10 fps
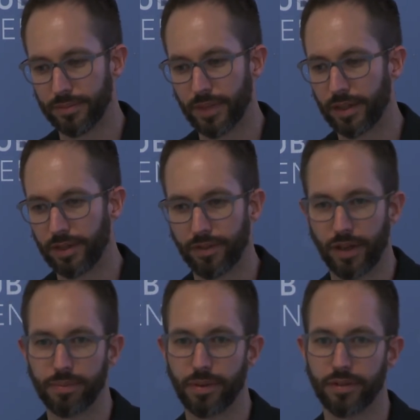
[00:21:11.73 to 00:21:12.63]

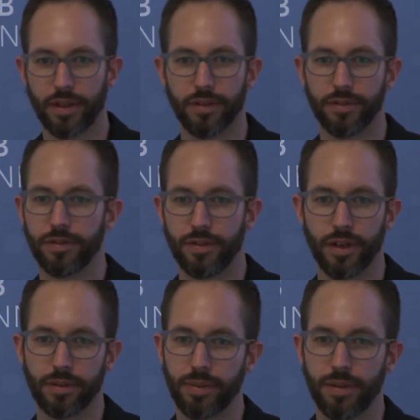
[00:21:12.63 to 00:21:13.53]
95% of
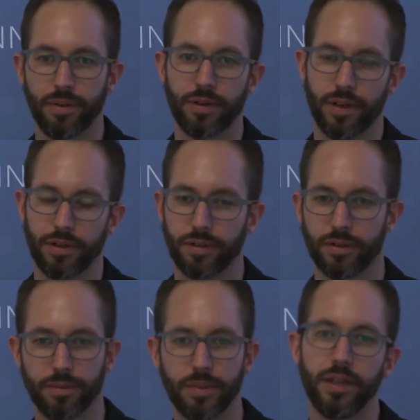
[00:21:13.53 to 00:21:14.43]
young people are on
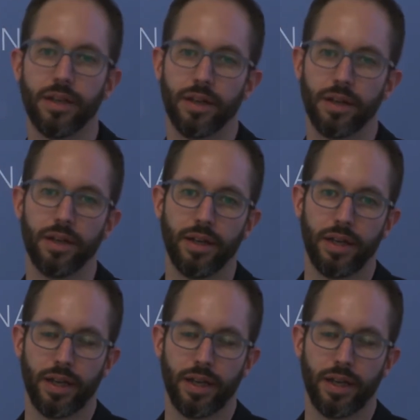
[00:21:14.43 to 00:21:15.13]
social media,